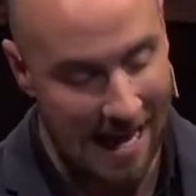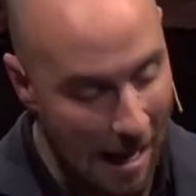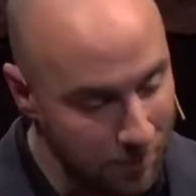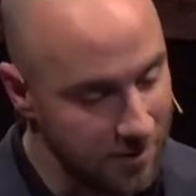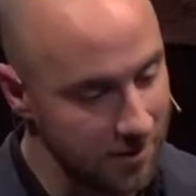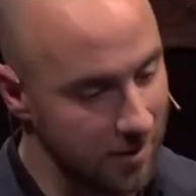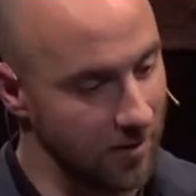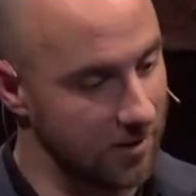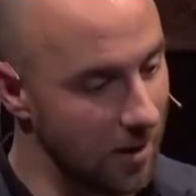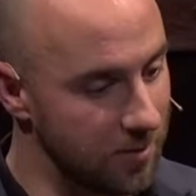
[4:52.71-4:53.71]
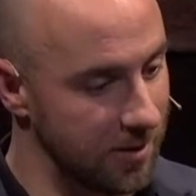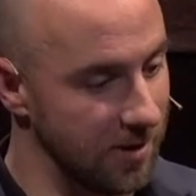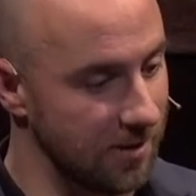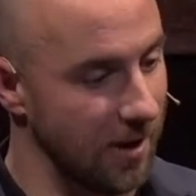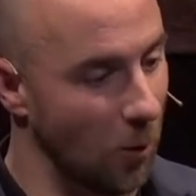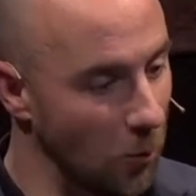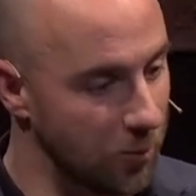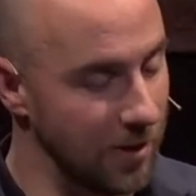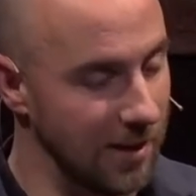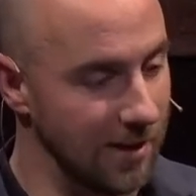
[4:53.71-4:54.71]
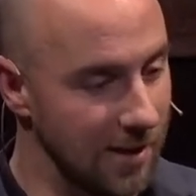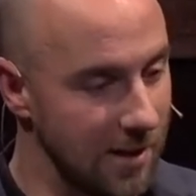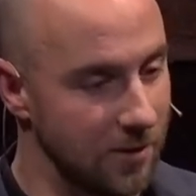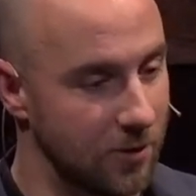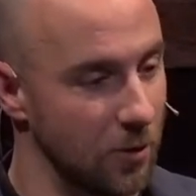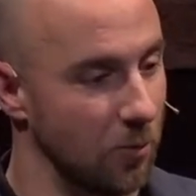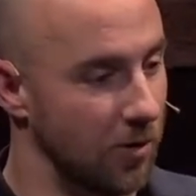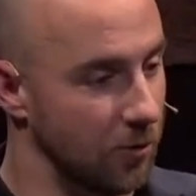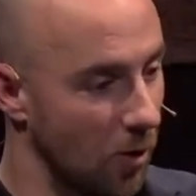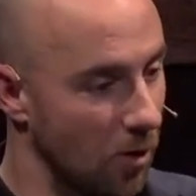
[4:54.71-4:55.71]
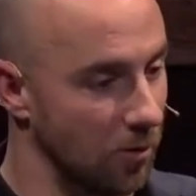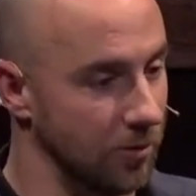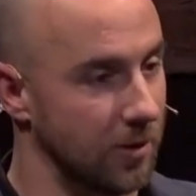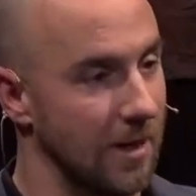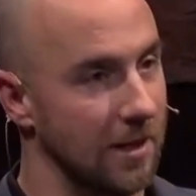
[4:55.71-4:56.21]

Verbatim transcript: absence of a substance that ultimately leads to withdrawals